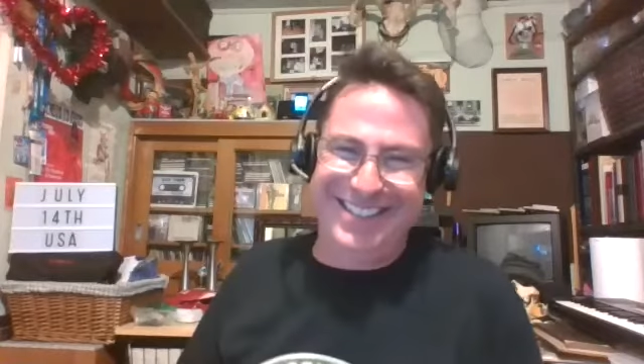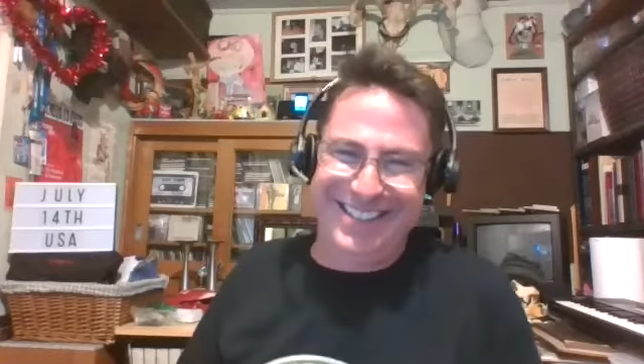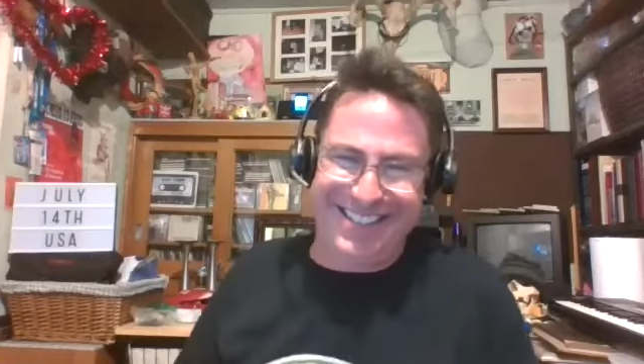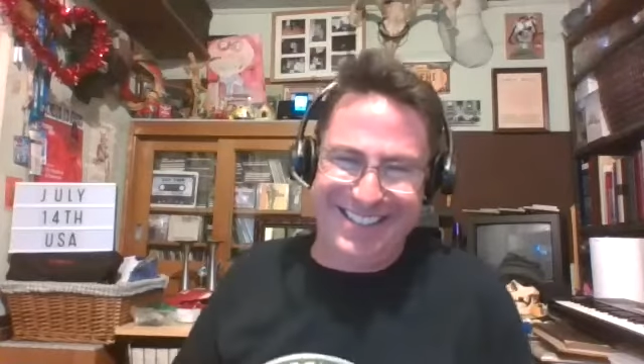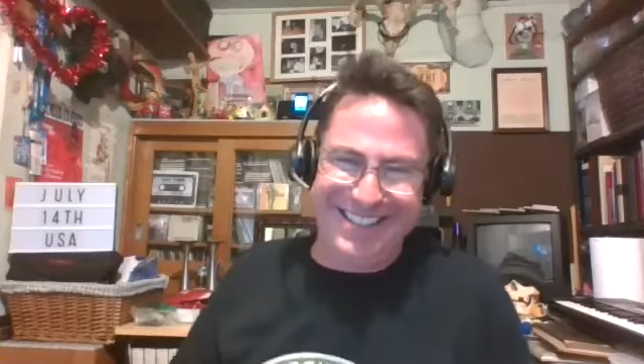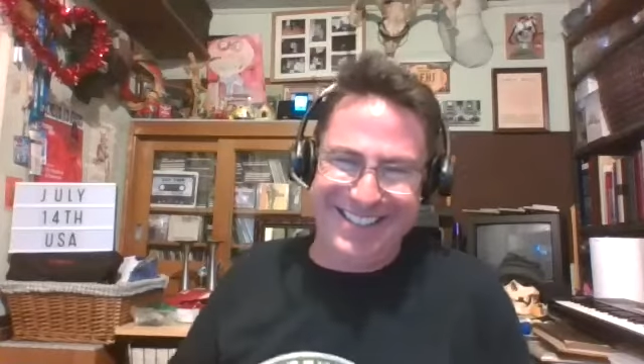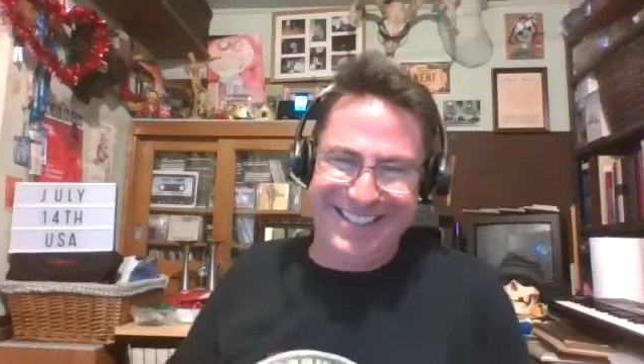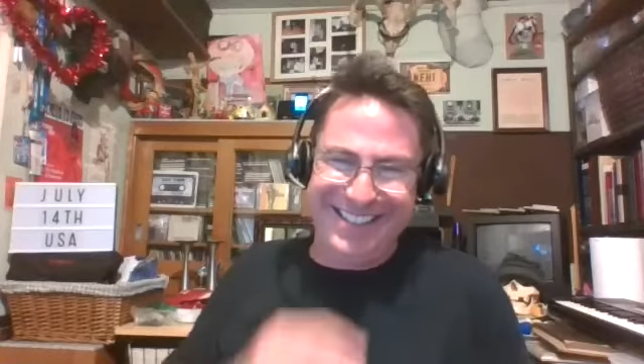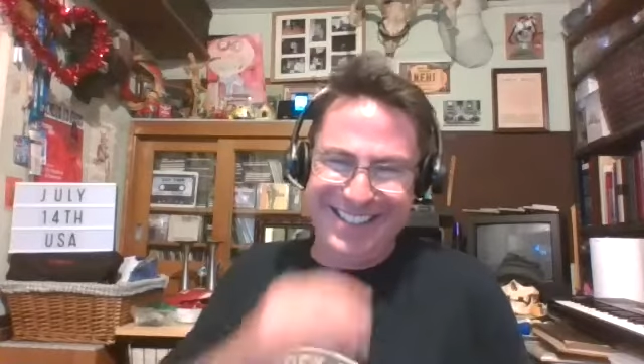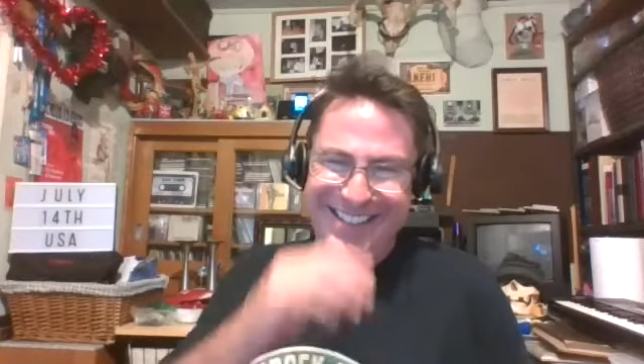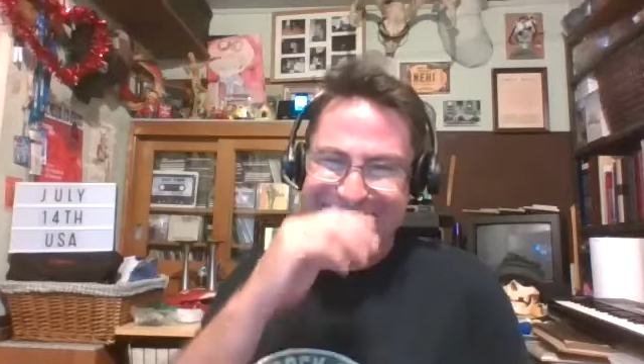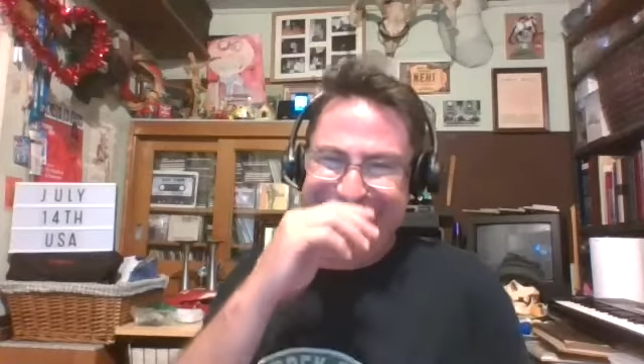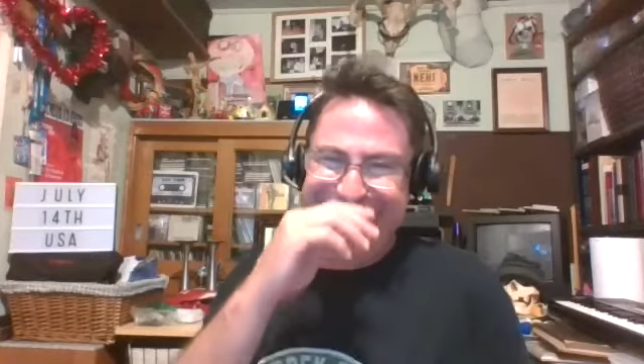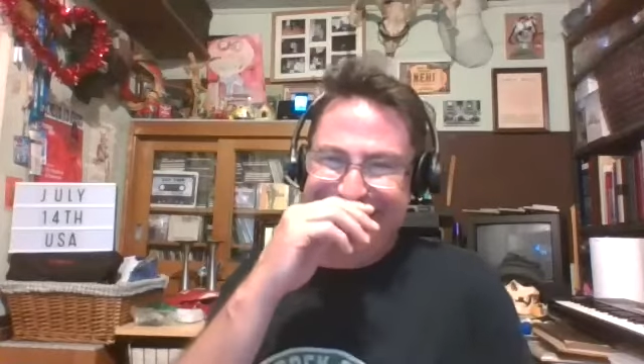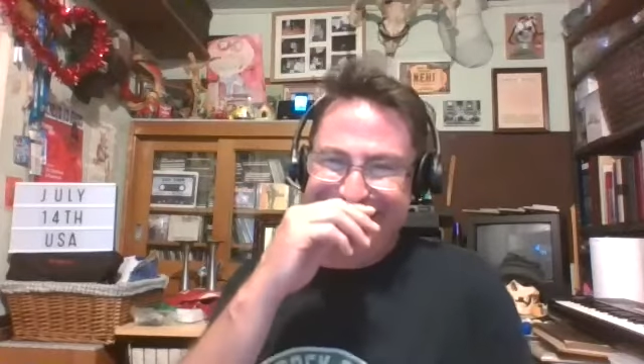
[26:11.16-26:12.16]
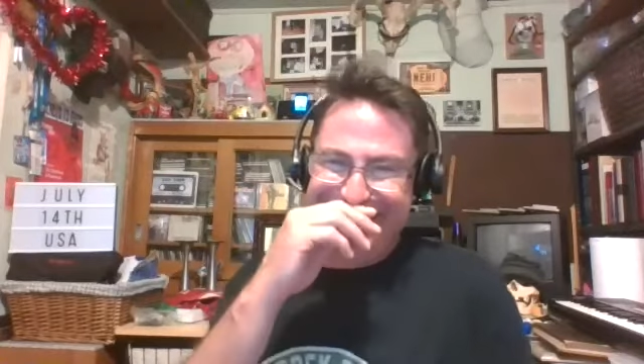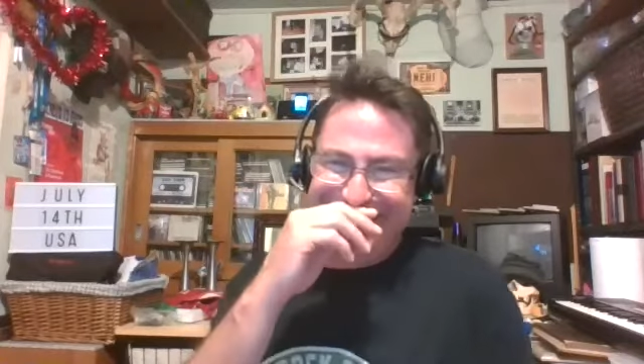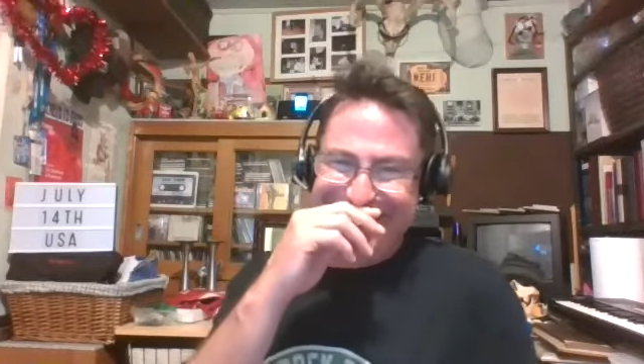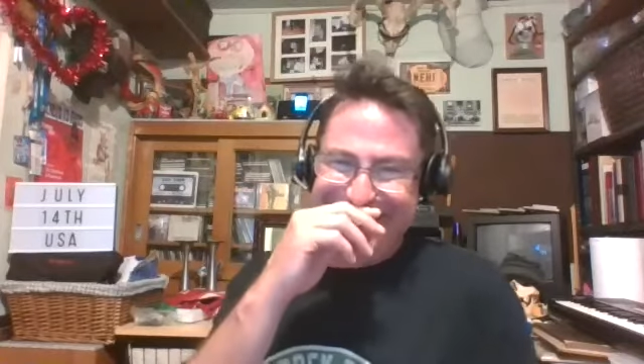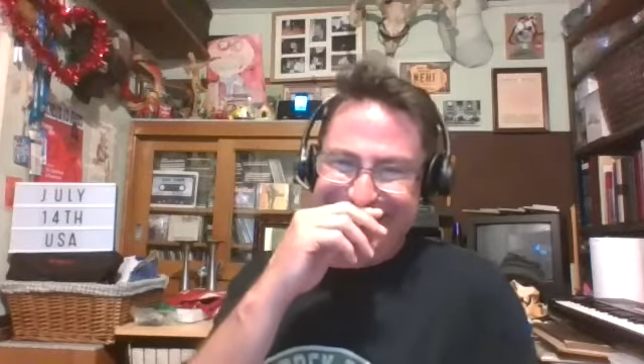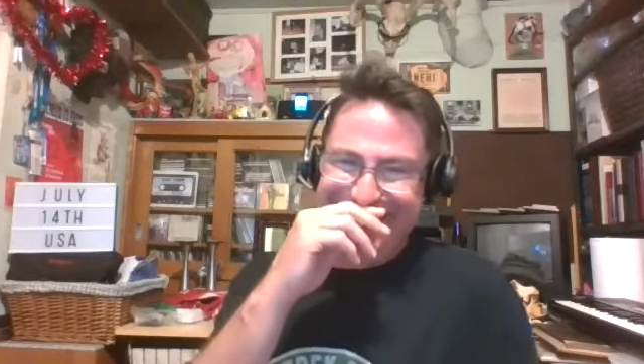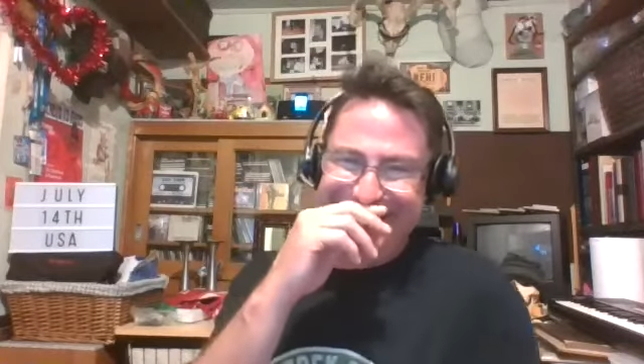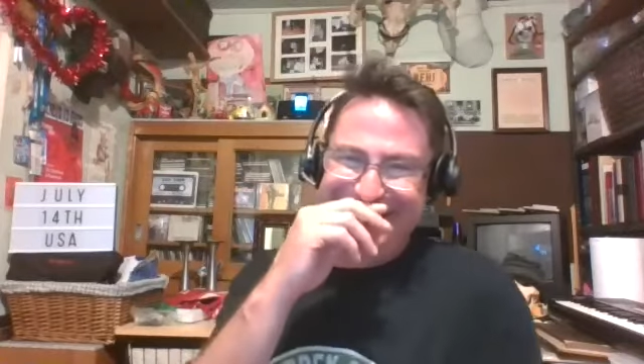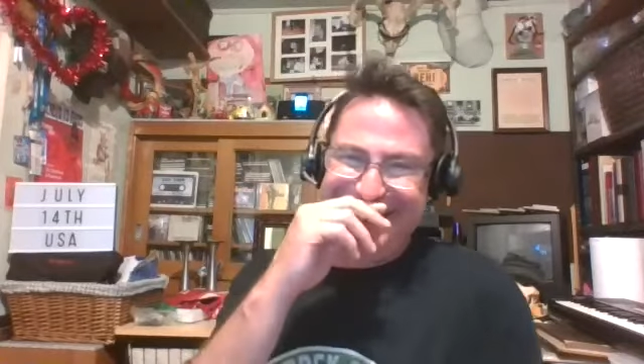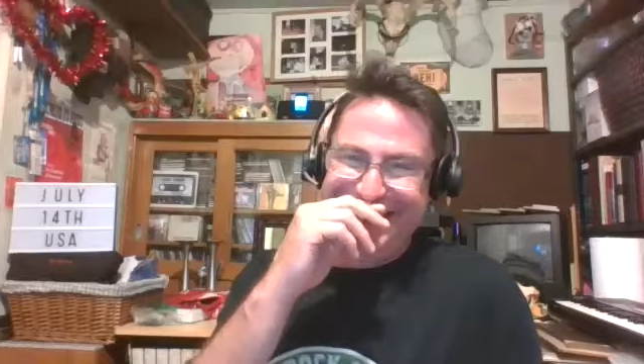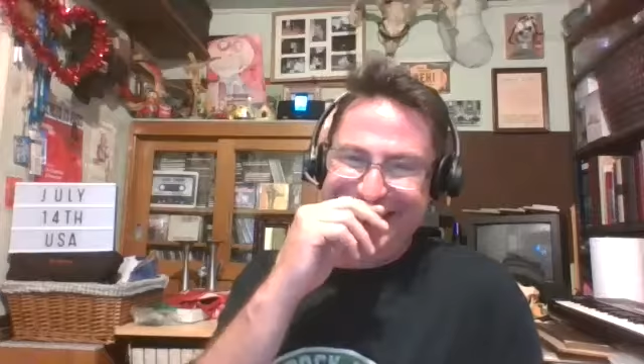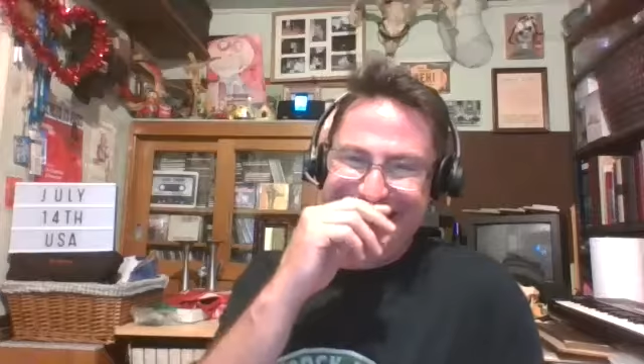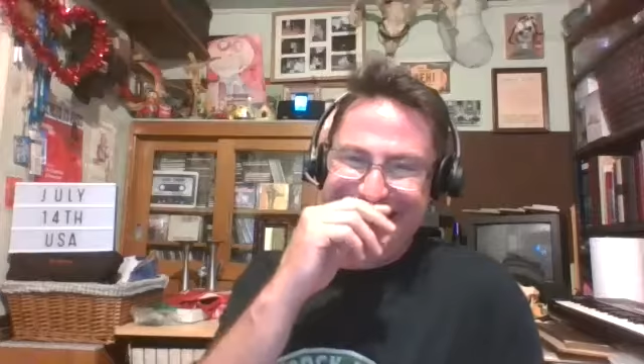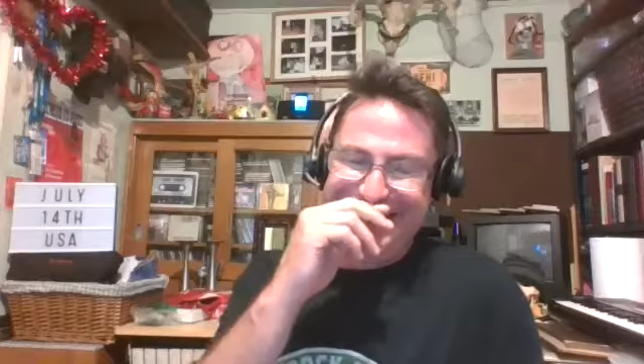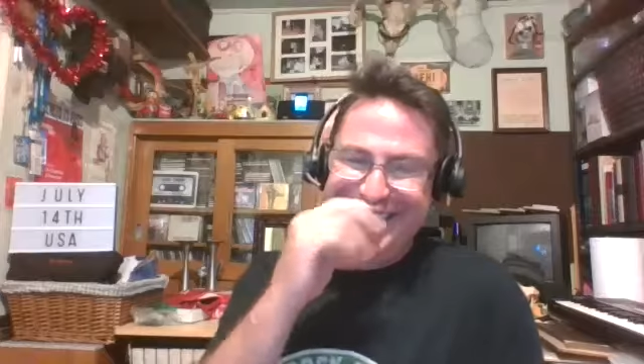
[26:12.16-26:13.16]
yeah, I mean, because you
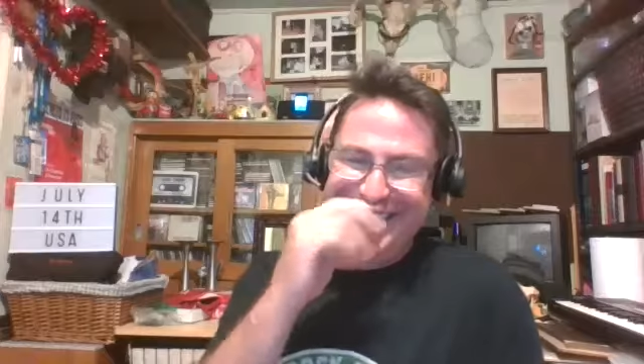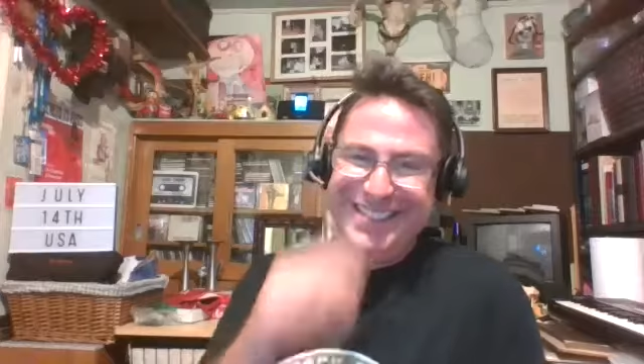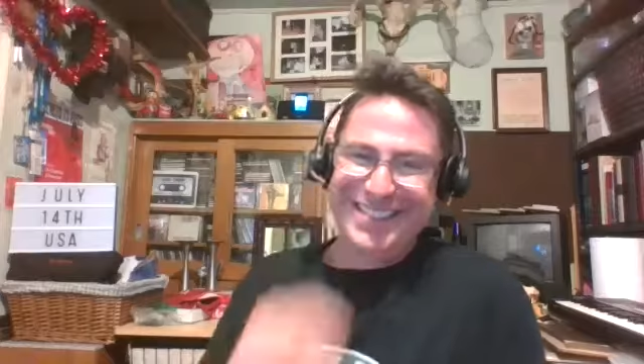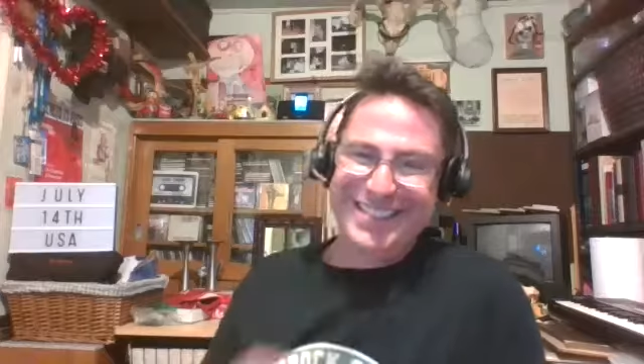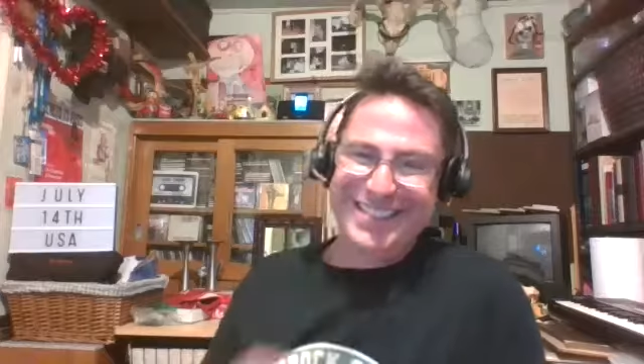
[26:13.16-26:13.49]
know, I mean, you know,